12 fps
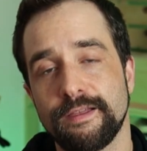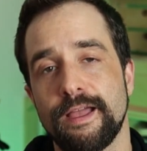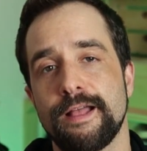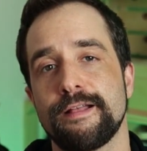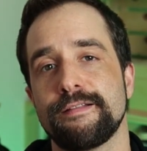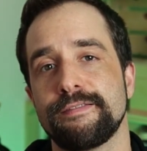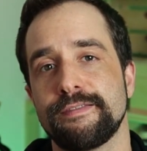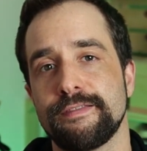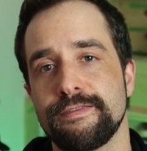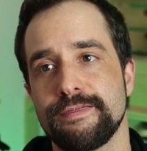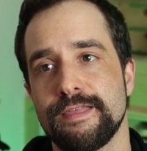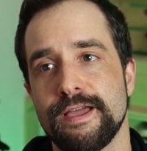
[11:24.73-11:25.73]
and
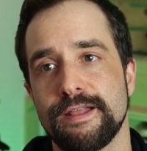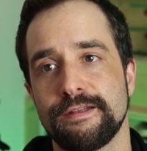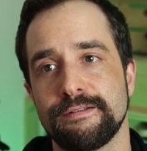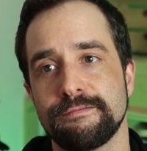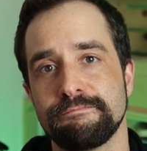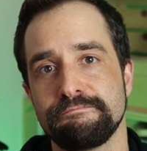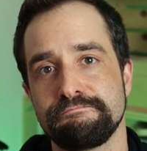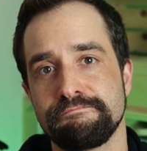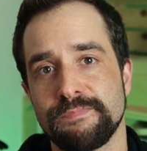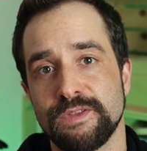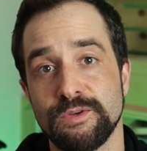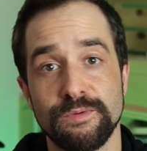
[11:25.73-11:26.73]
then
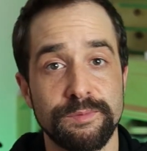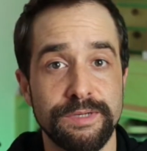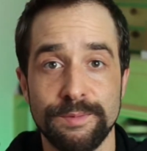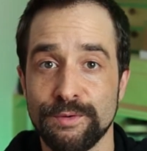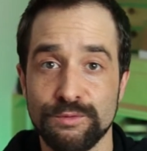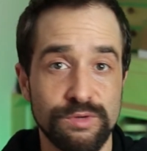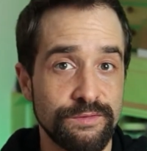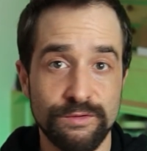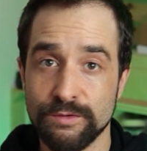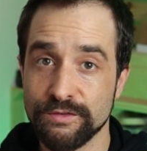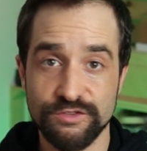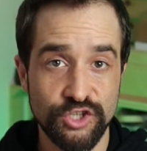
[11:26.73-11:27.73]
you will be able to have
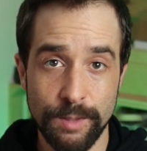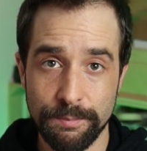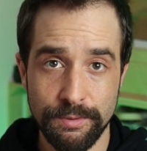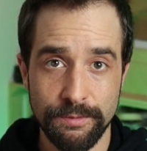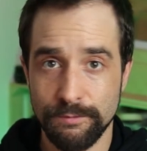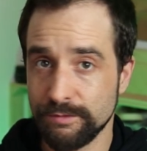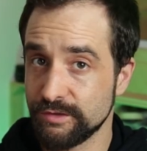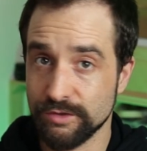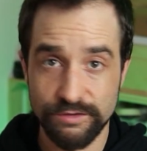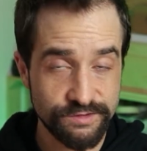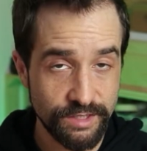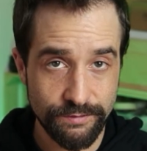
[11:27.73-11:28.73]
your own shop with your
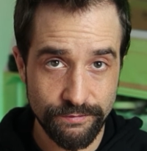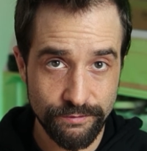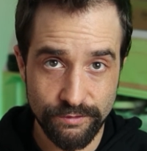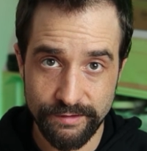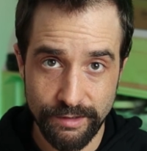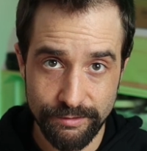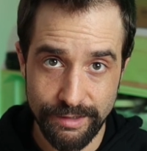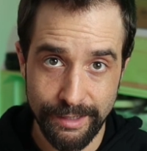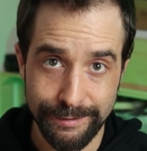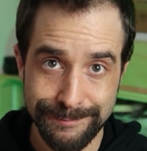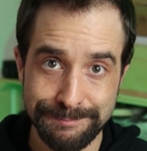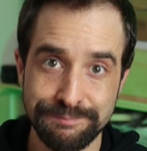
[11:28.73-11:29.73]
own stuff to sell online.
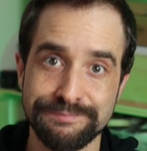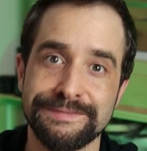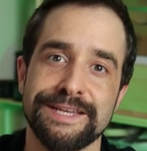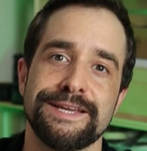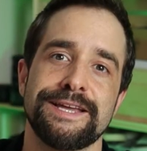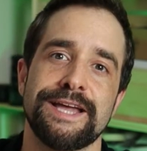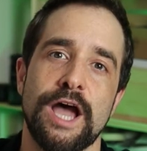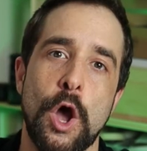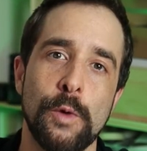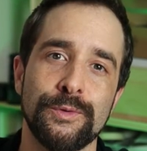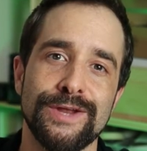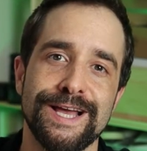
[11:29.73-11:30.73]
I
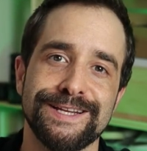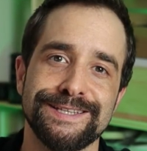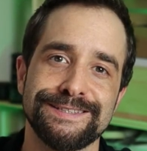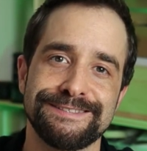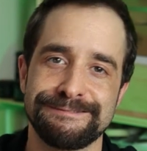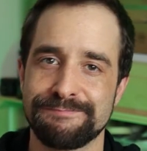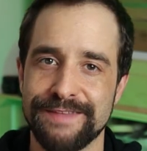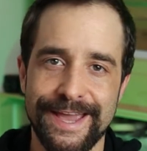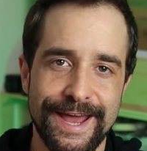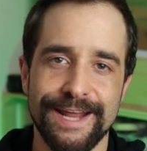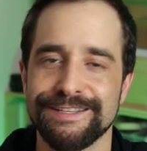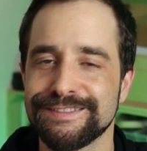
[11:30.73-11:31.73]
hope you liked it,
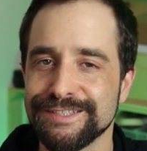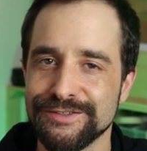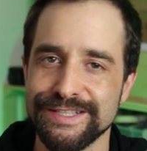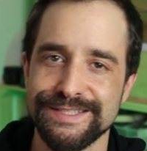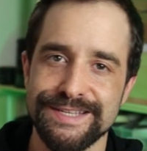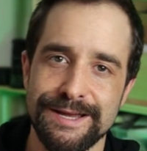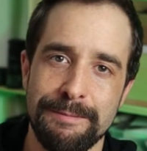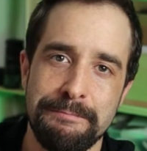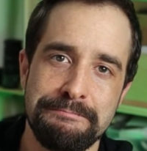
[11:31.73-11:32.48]
and I'll see you next time.